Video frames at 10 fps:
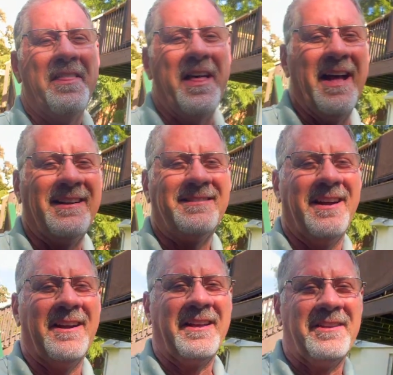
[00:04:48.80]

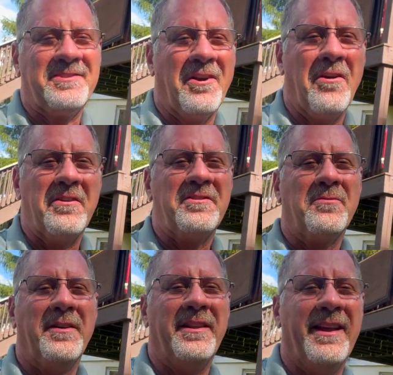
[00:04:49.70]
that get charged
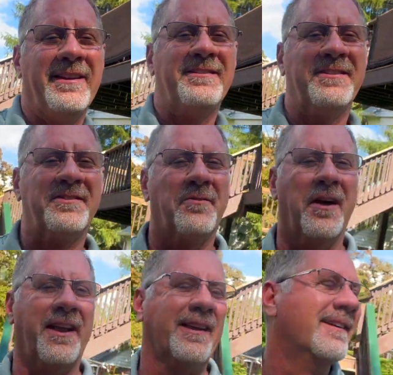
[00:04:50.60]
when the engine's
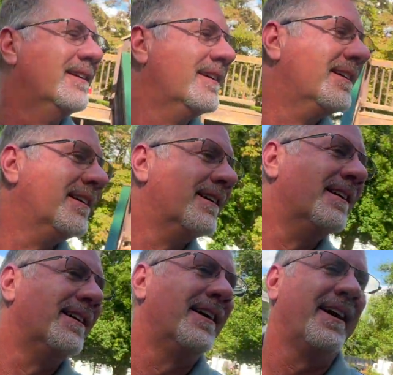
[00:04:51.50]
running.
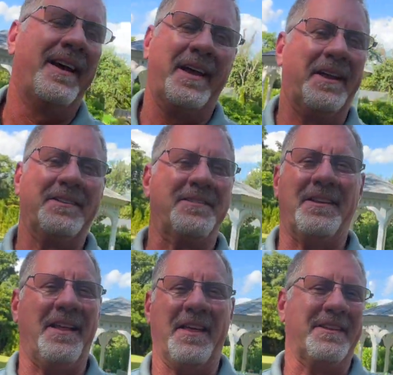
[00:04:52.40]
And it's
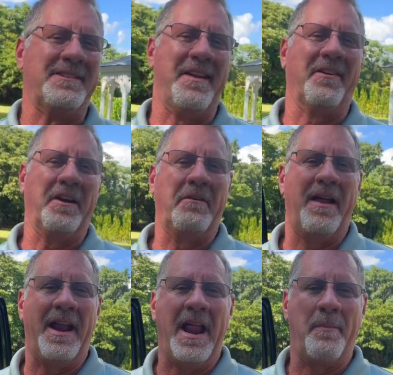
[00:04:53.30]
never gonna
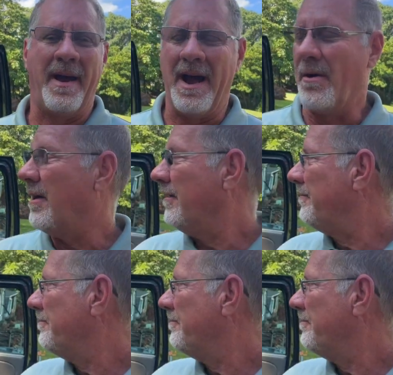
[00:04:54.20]
run out of power.